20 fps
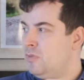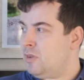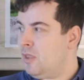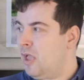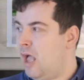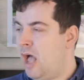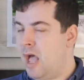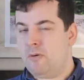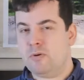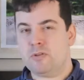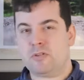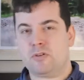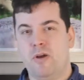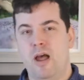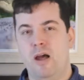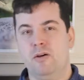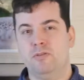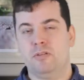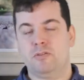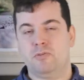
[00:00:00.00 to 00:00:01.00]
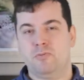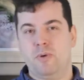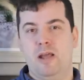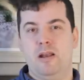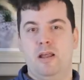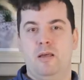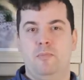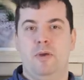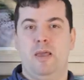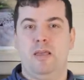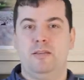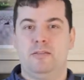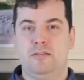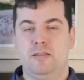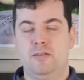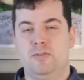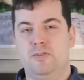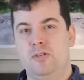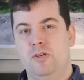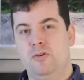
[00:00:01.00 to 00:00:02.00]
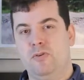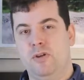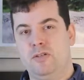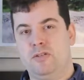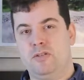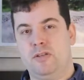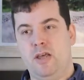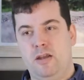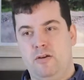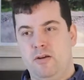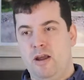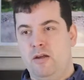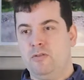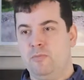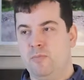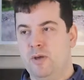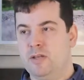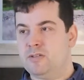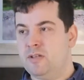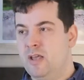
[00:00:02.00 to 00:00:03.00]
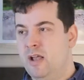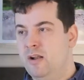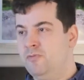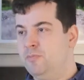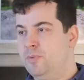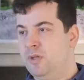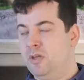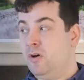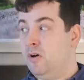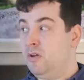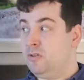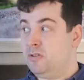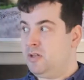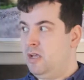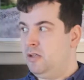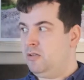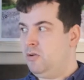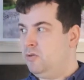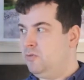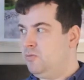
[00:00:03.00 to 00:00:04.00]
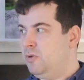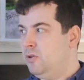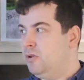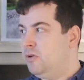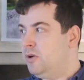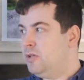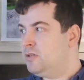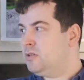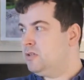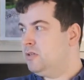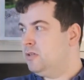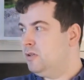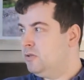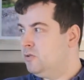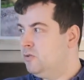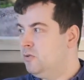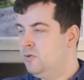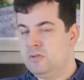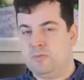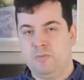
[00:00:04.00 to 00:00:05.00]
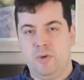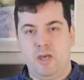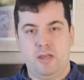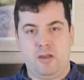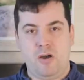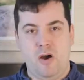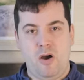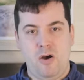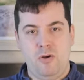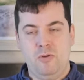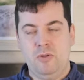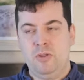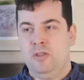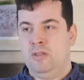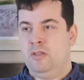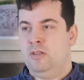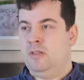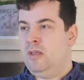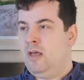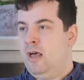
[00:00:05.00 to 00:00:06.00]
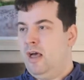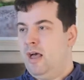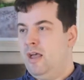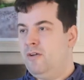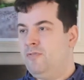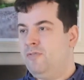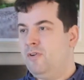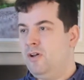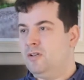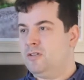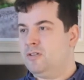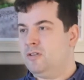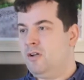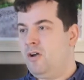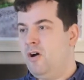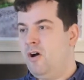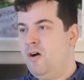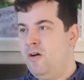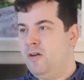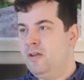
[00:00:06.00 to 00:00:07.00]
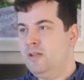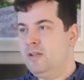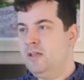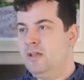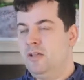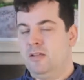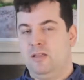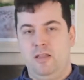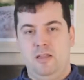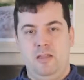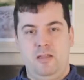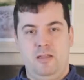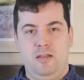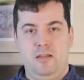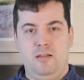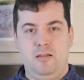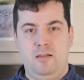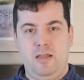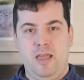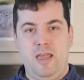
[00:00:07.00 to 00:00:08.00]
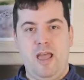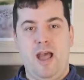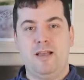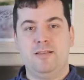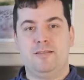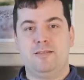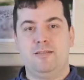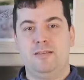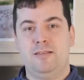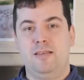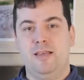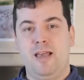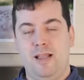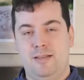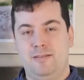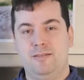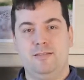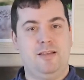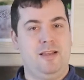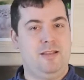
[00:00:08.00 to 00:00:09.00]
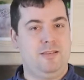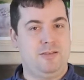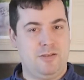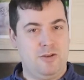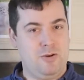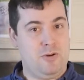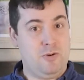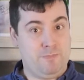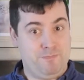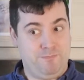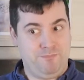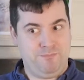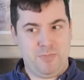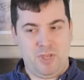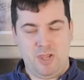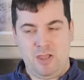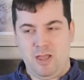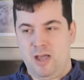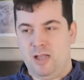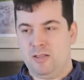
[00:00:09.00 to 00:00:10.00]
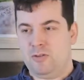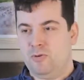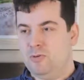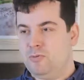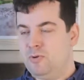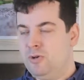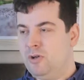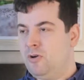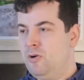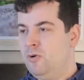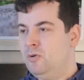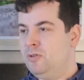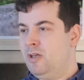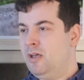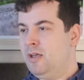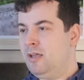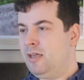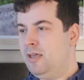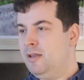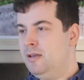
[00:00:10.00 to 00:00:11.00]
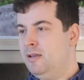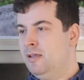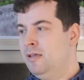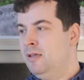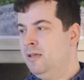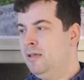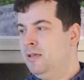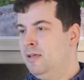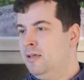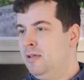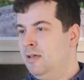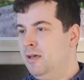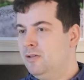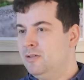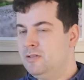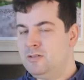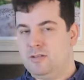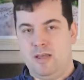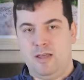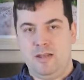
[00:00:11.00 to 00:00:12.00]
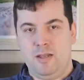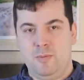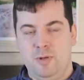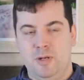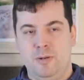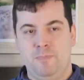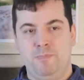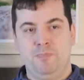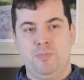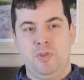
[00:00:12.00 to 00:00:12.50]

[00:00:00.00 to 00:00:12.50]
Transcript: I was grounded while I made this series. I grounded myself because I don't want to risk to lose my car. I have lost the car in a icy accident, so I don't want to go there again. Understandable.